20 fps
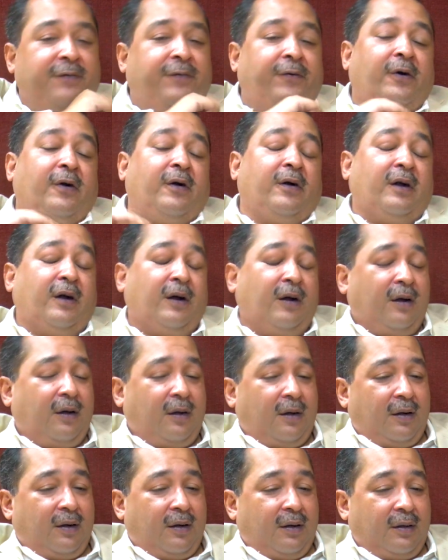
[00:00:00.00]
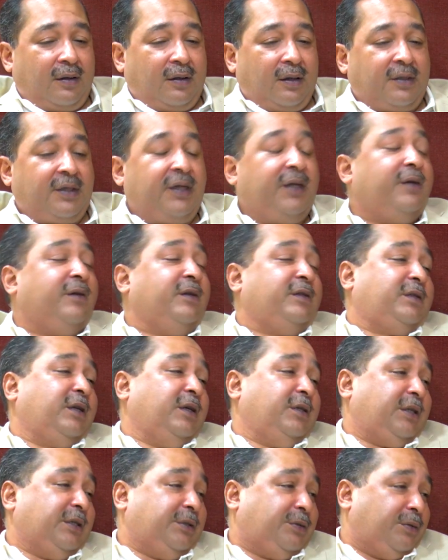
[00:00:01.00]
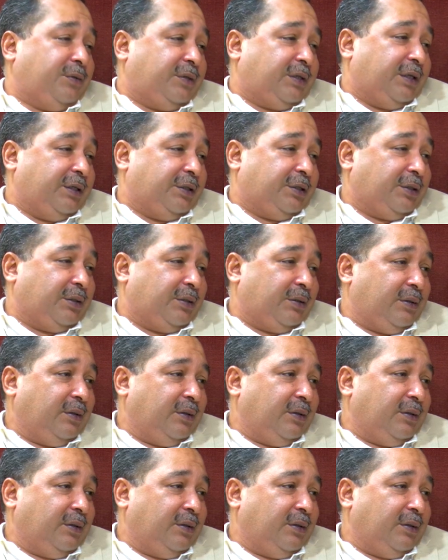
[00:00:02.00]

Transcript: for the Tea Research Association.